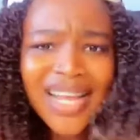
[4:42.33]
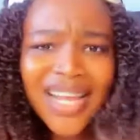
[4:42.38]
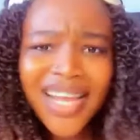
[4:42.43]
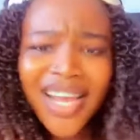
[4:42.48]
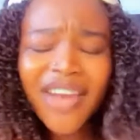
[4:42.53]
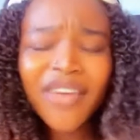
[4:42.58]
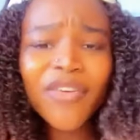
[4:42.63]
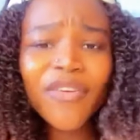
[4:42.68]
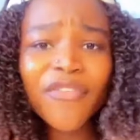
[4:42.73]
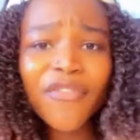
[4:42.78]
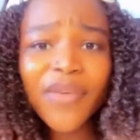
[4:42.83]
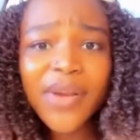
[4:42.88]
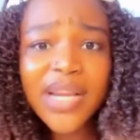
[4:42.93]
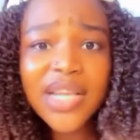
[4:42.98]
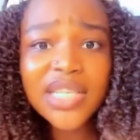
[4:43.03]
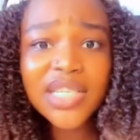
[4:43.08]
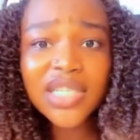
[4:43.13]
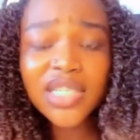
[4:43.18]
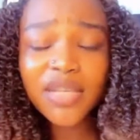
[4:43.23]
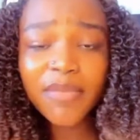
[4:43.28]
That kind of
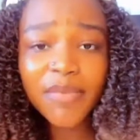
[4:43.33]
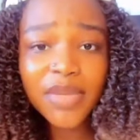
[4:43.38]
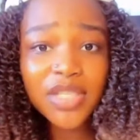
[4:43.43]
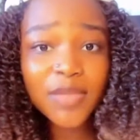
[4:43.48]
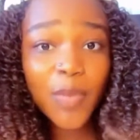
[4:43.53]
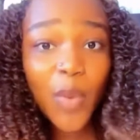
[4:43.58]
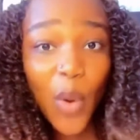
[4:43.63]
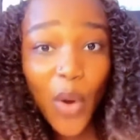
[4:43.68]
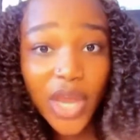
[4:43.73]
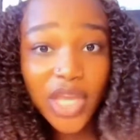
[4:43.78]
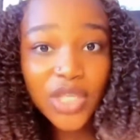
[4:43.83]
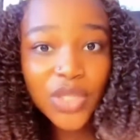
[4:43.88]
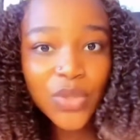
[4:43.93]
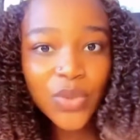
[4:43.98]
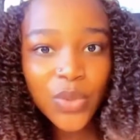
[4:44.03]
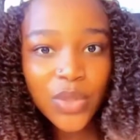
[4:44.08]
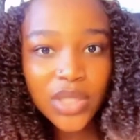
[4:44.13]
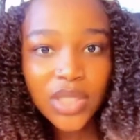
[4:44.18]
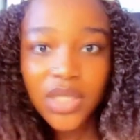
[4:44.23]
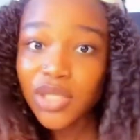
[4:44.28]
relationship is
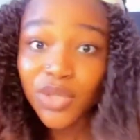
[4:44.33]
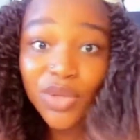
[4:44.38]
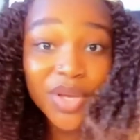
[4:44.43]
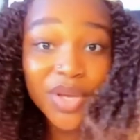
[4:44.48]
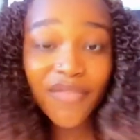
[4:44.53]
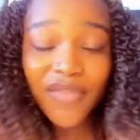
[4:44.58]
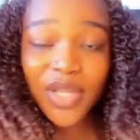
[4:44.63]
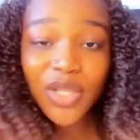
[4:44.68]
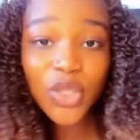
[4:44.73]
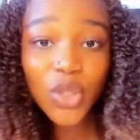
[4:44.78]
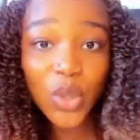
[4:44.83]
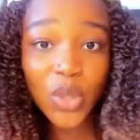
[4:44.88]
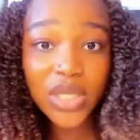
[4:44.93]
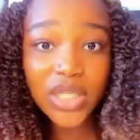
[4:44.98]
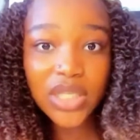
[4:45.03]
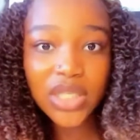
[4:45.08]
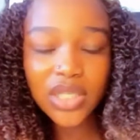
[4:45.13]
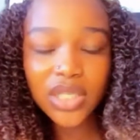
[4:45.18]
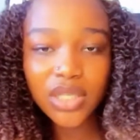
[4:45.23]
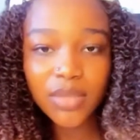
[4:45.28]
poisonous. It's not even
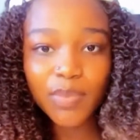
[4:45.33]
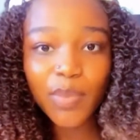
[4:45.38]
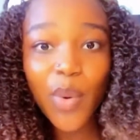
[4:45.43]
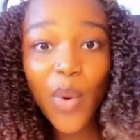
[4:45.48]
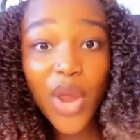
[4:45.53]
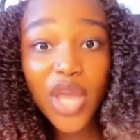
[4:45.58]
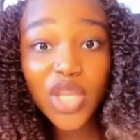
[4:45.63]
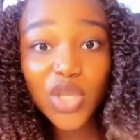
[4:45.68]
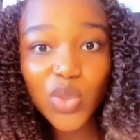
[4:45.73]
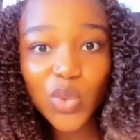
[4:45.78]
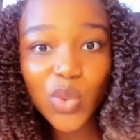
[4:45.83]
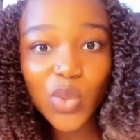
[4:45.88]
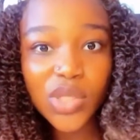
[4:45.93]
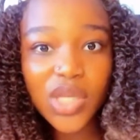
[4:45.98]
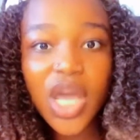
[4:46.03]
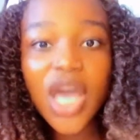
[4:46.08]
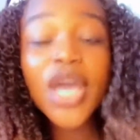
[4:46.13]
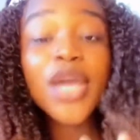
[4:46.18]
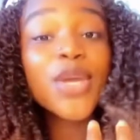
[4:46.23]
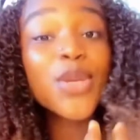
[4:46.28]
toxic, it's poisonous.
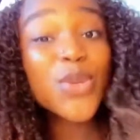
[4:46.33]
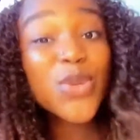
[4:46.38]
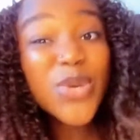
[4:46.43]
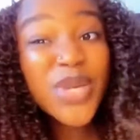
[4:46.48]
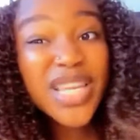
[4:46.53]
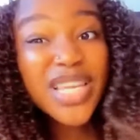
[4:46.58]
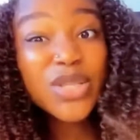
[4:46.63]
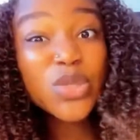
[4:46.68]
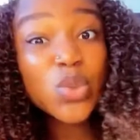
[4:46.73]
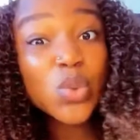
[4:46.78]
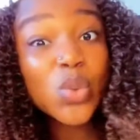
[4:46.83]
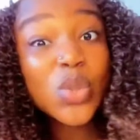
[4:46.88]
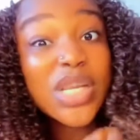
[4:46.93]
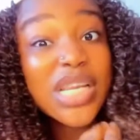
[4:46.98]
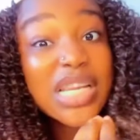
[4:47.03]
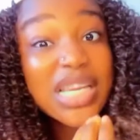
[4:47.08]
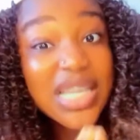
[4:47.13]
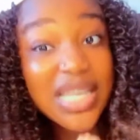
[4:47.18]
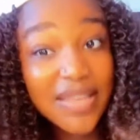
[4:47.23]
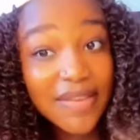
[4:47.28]
You need to
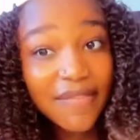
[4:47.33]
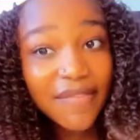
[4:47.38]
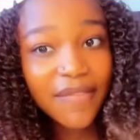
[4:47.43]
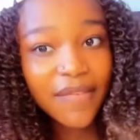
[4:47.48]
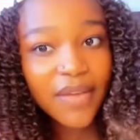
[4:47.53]
leave.